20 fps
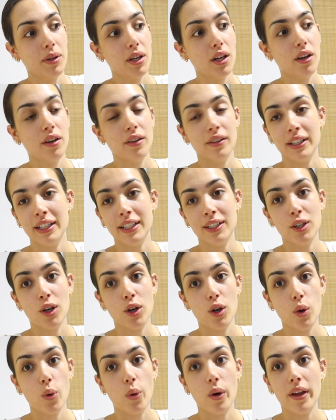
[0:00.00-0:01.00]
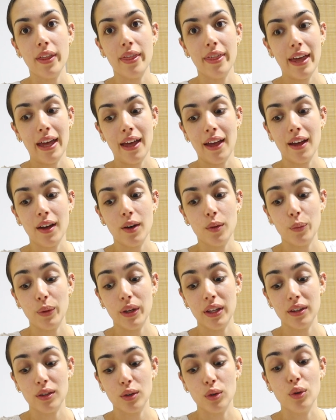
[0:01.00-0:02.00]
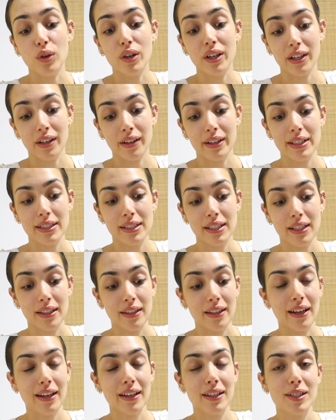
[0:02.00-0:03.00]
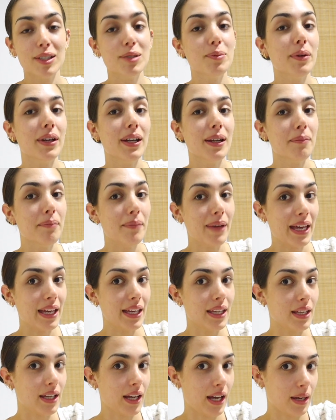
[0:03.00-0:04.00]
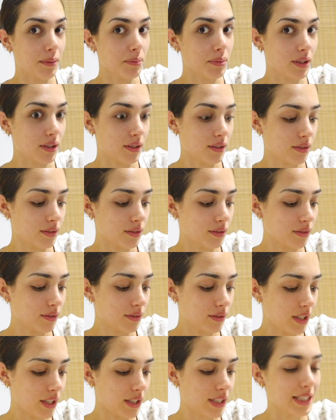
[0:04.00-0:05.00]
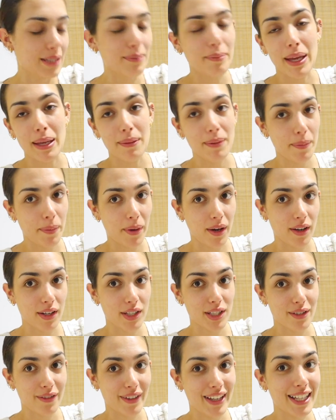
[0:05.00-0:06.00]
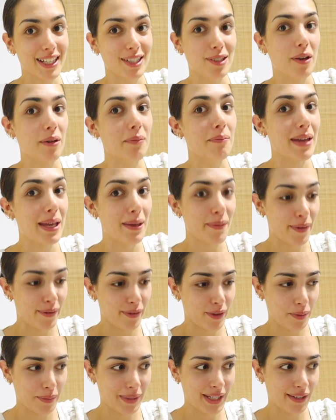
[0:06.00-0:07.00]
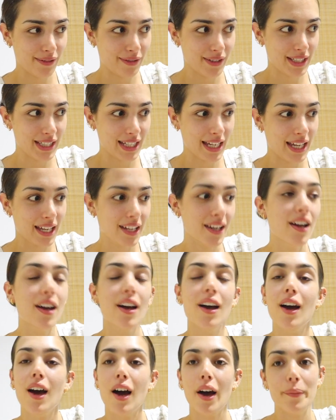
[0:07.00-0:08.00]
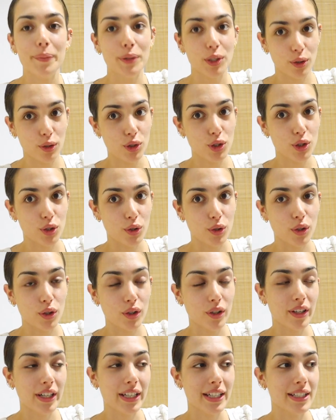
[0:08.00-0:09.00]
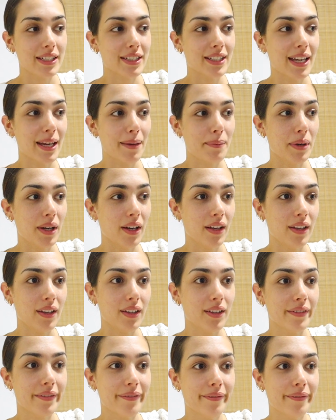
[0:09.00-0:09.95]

currently not quite there with organizing that, but it may happen and this may be part of it. So I may be filming every day, I'm not sure. I need to get my